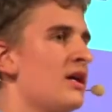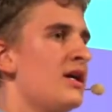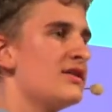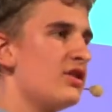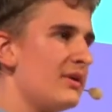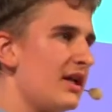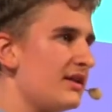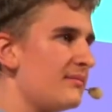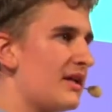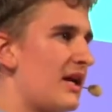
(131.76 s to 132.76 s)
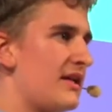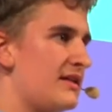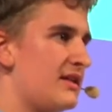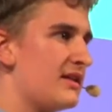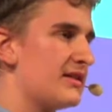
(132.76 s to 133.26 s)
is dominated by
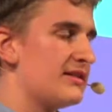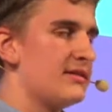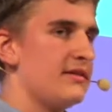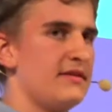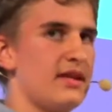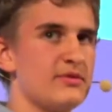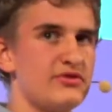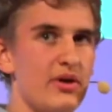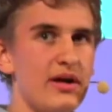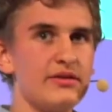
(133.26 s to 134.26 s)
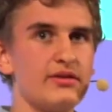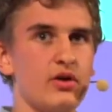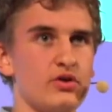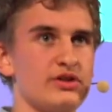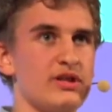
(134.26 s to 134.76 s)
ideas, the abstract
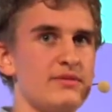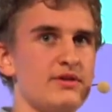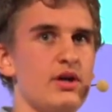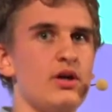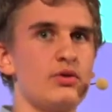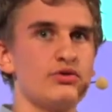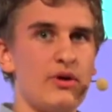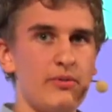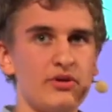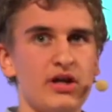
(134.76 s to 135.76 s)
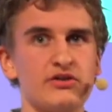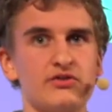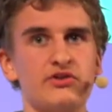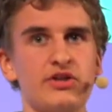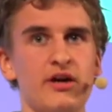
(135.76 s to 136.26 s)
concepts whose
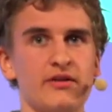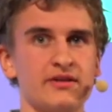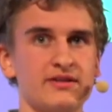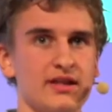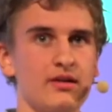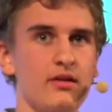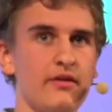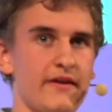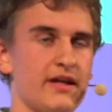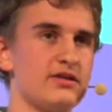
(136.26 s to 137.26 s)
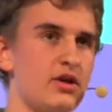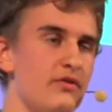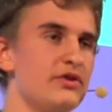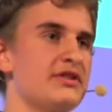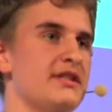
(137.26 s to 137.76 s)
reproductions are the single things
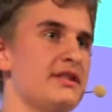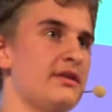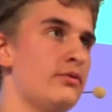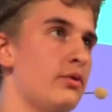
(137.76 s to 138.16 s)
of the sensitive